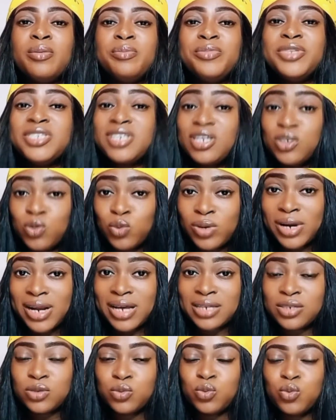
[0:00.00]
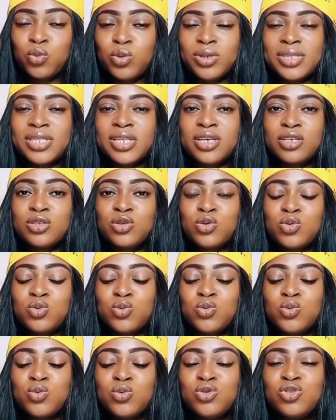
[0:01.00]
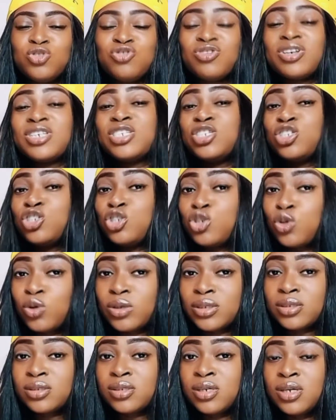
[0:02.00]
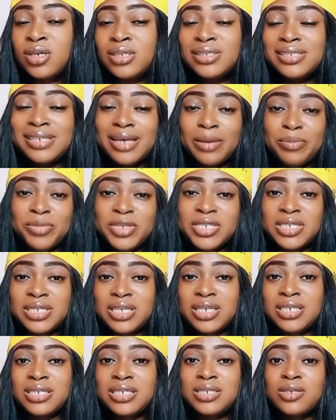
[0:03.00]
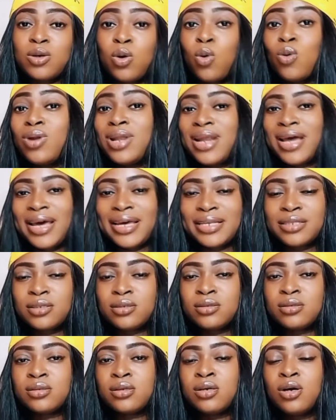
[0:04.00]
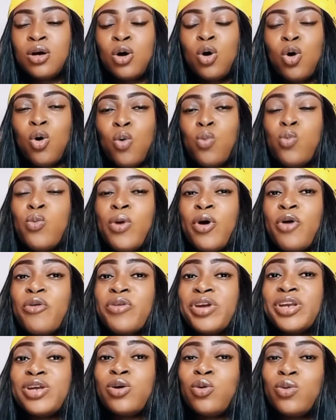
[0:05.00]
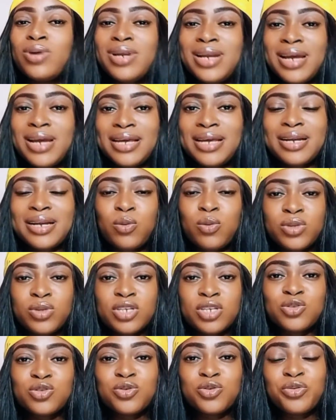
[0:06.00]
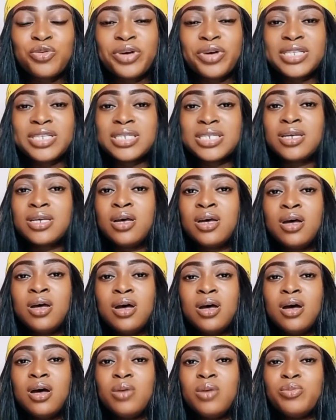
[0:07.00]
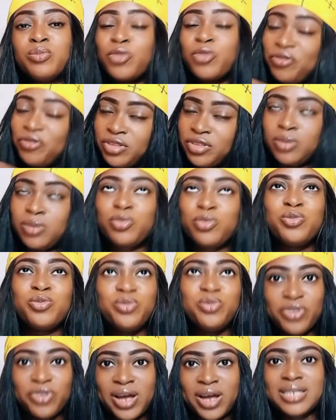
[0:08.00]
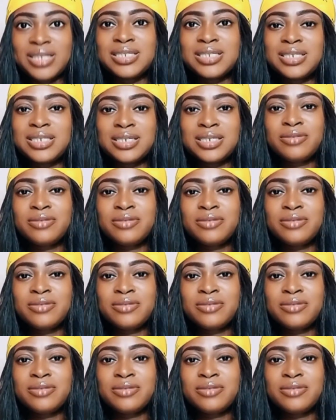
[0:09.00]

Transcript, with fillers: business owners who wanted to transition their business online, or who were already online and wanted to create um, profitable brands